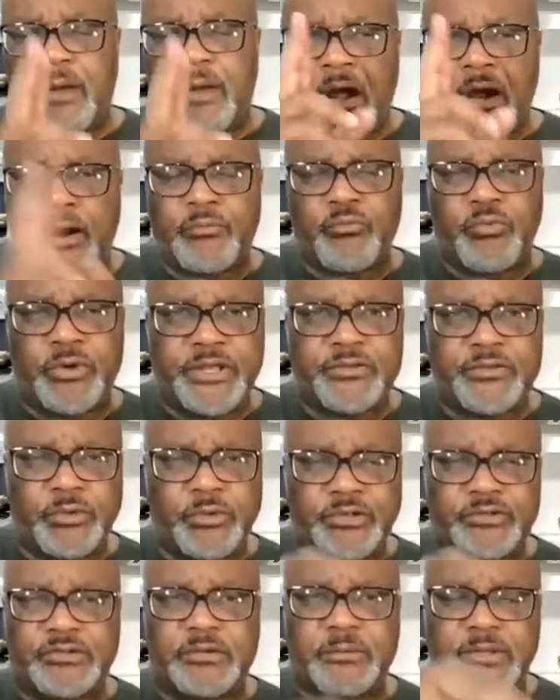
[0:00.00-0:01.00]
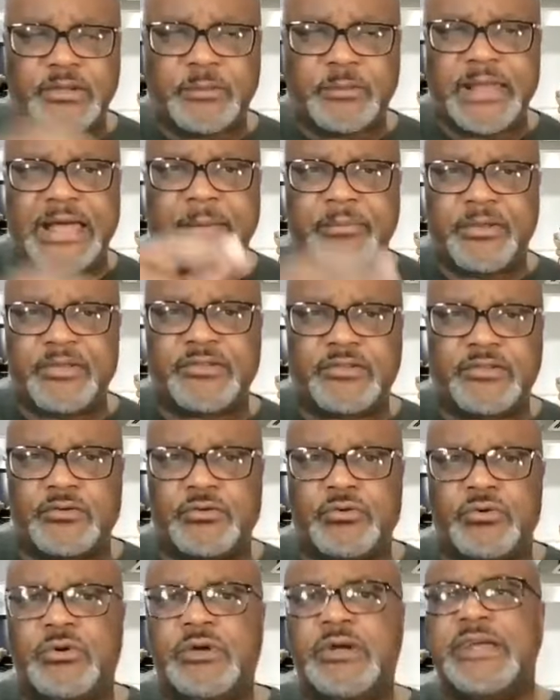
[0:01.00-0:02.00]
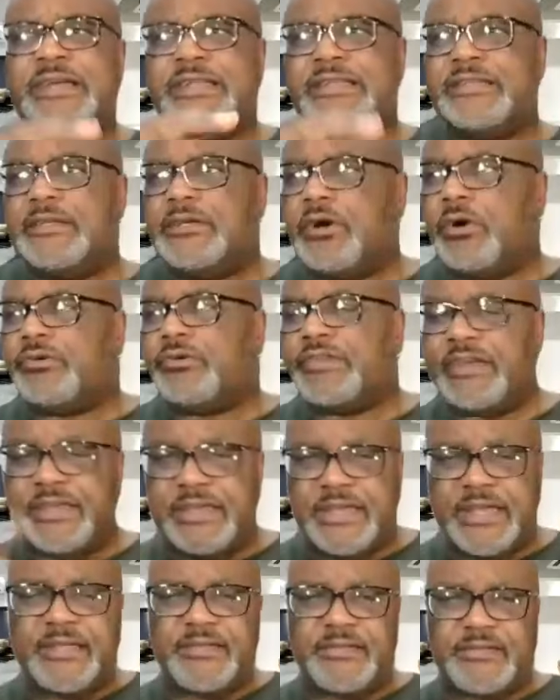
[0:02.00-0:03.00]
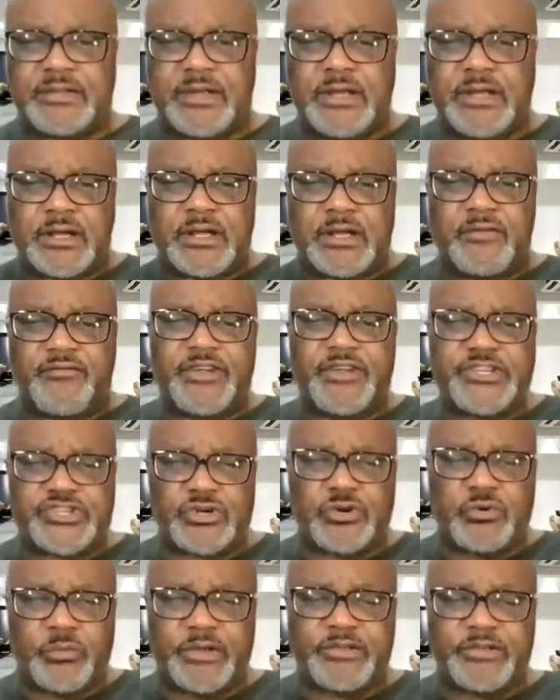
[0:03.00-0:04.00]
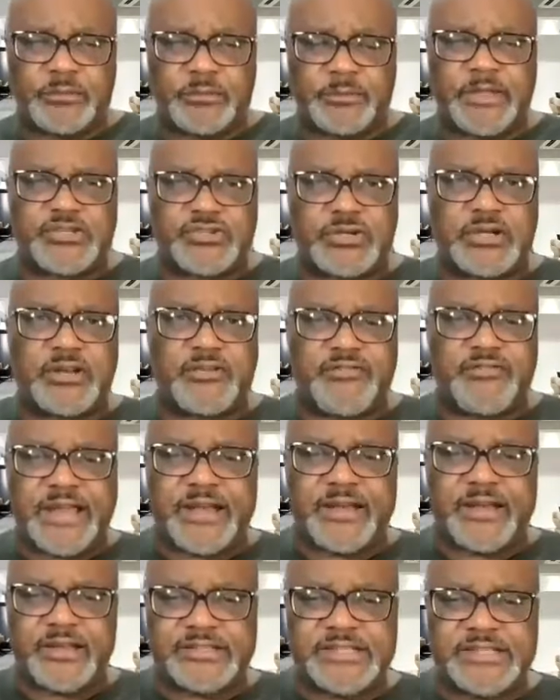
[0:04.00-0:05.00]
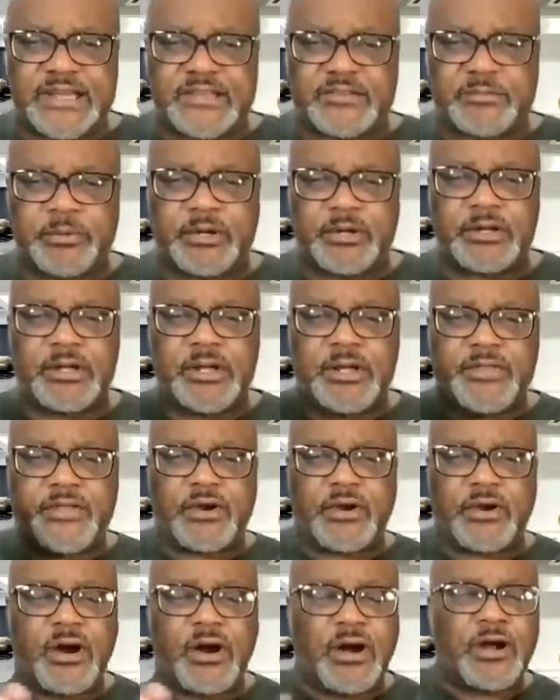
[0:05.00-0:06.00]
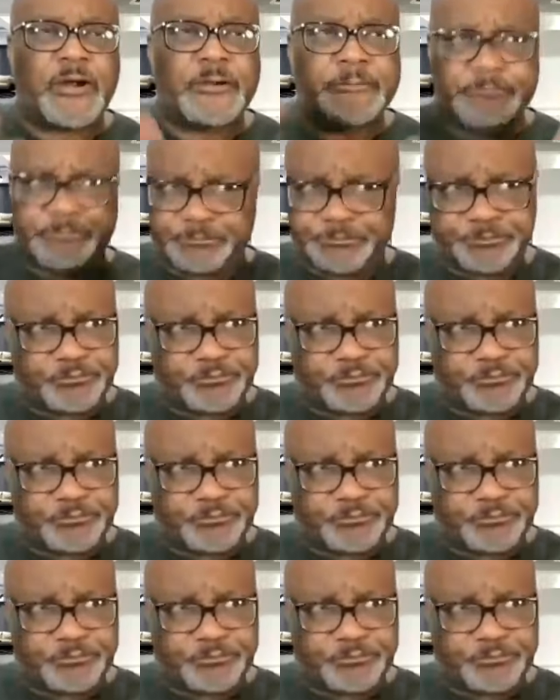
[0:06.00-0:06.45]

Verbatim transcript: our wisdom in the black business school goes against conventional wisdom that you're going to find in a textbook there are